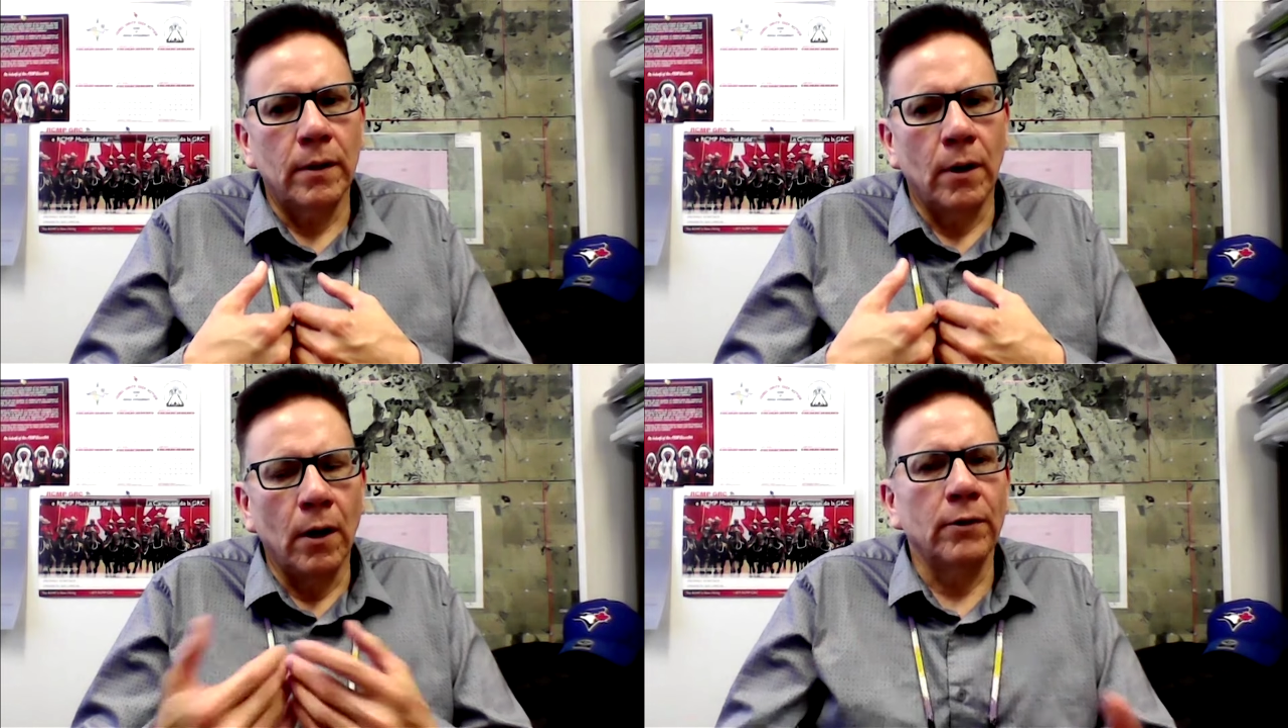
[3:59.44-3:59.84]

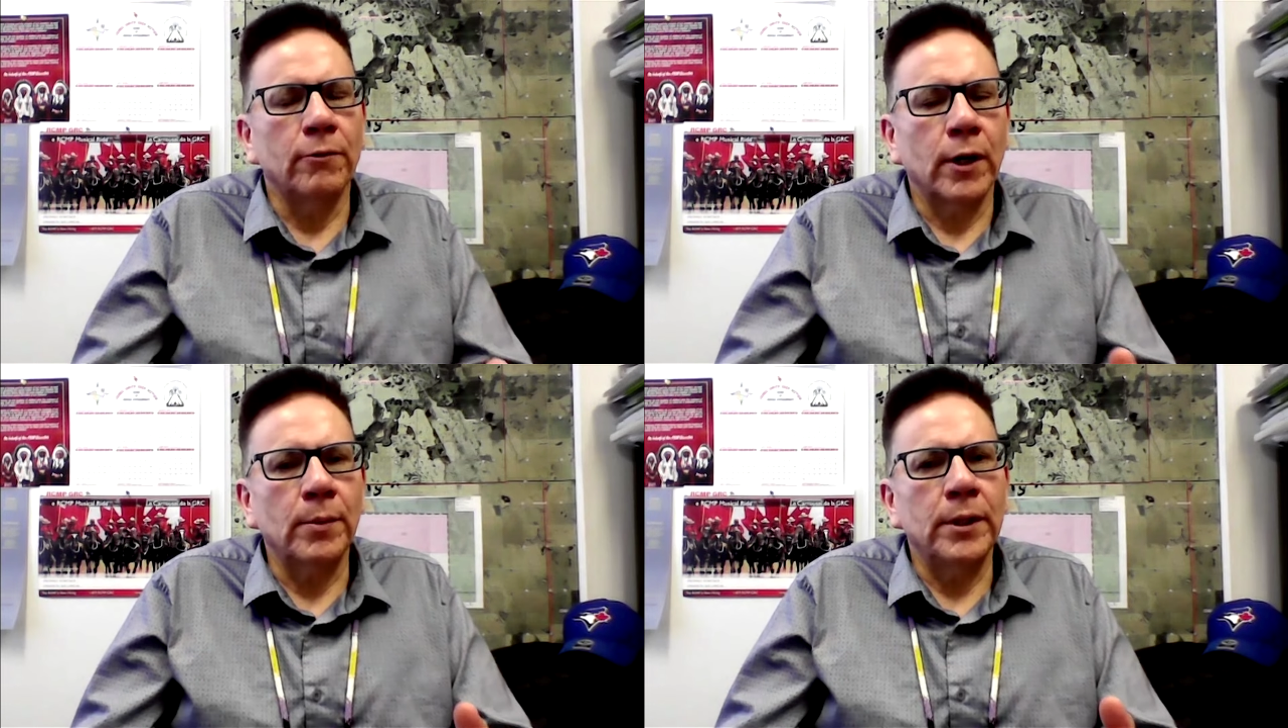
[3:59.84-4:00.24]
all the
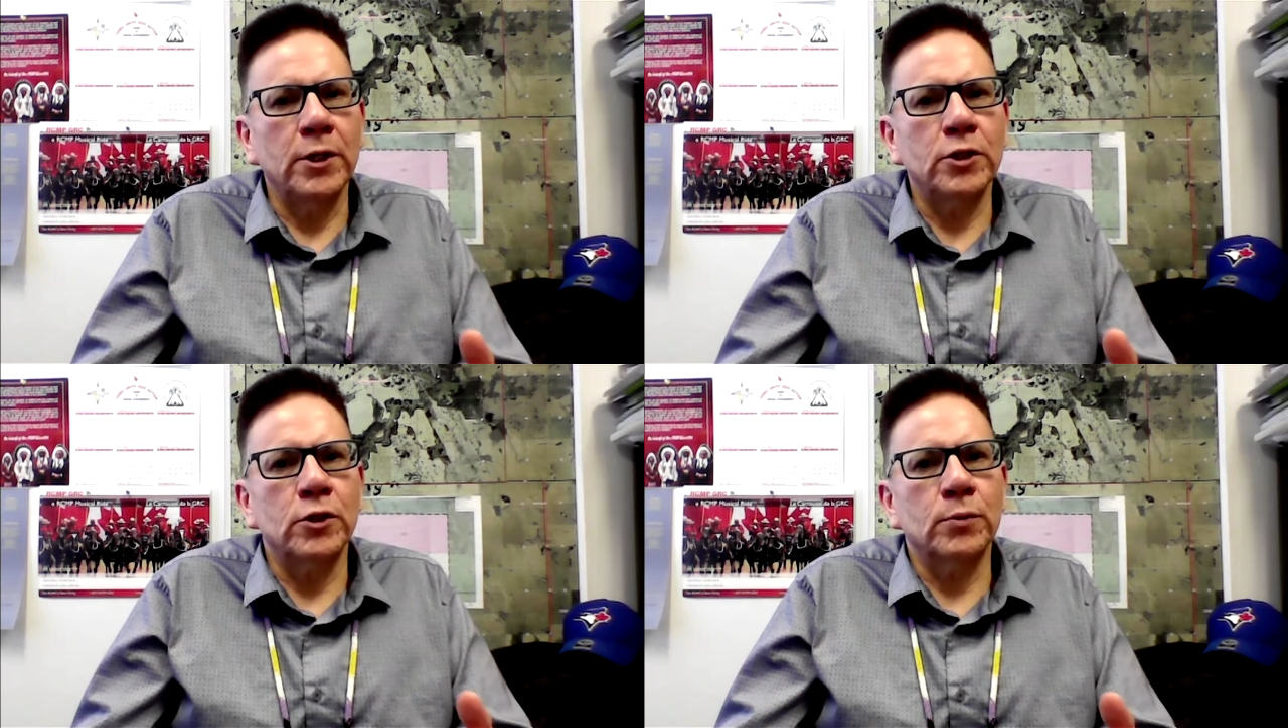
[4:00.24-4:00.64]

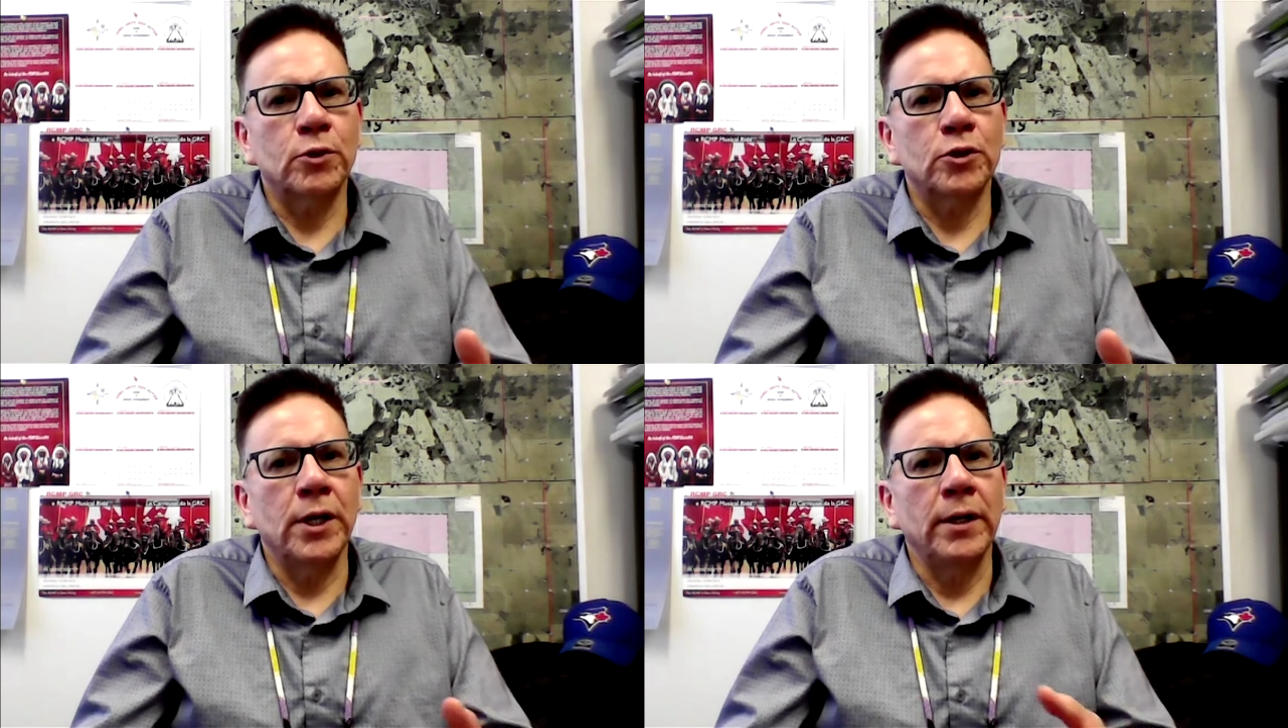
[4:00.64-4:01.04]
recommendations
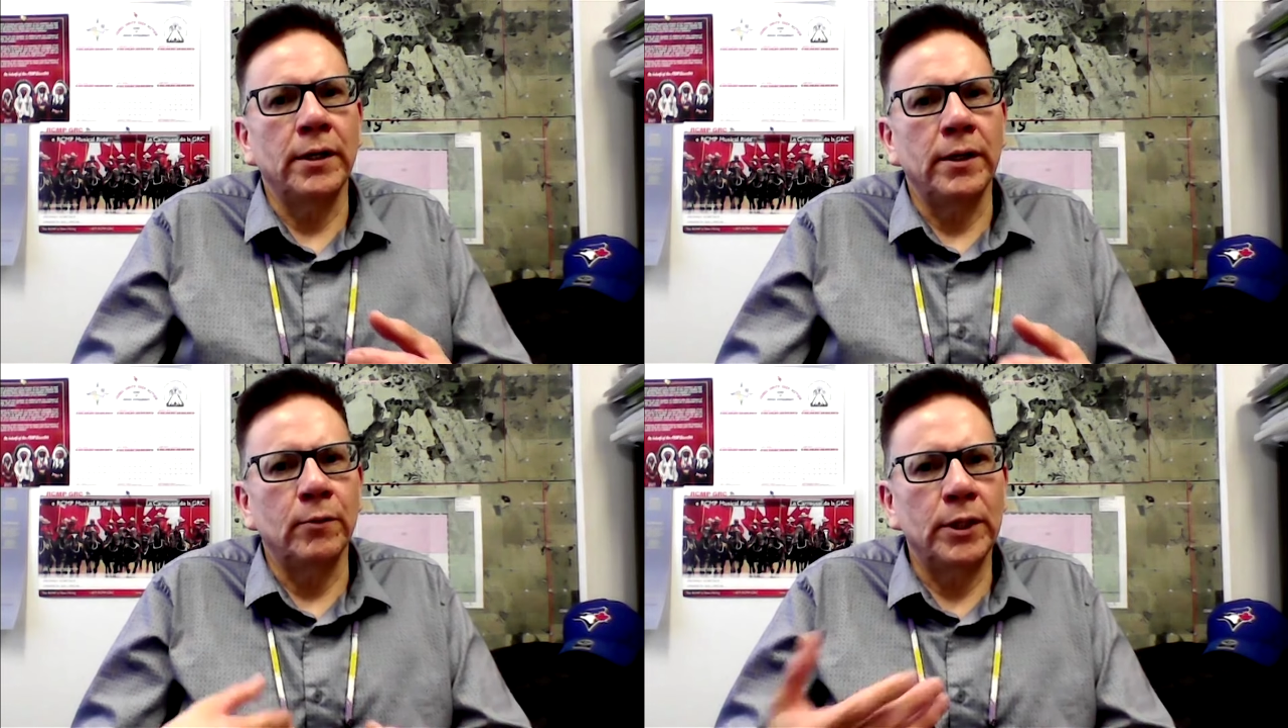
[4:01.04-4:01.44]

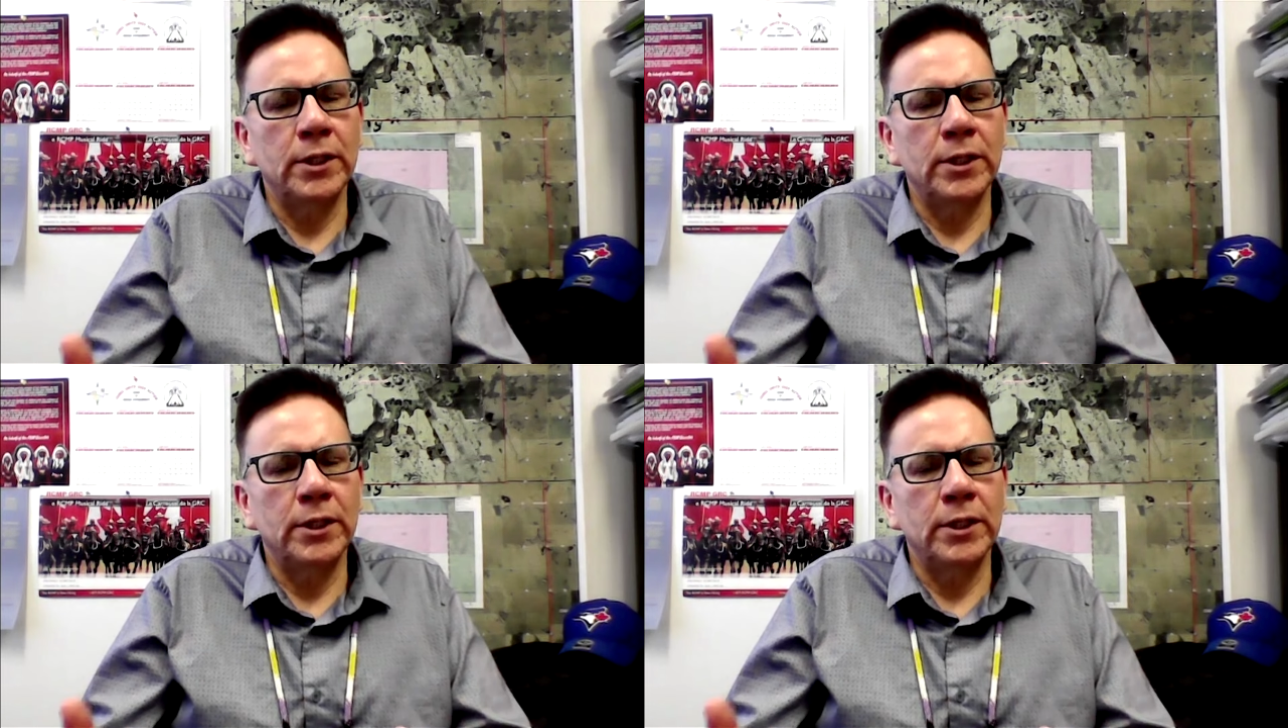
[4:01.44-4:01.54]
presented and we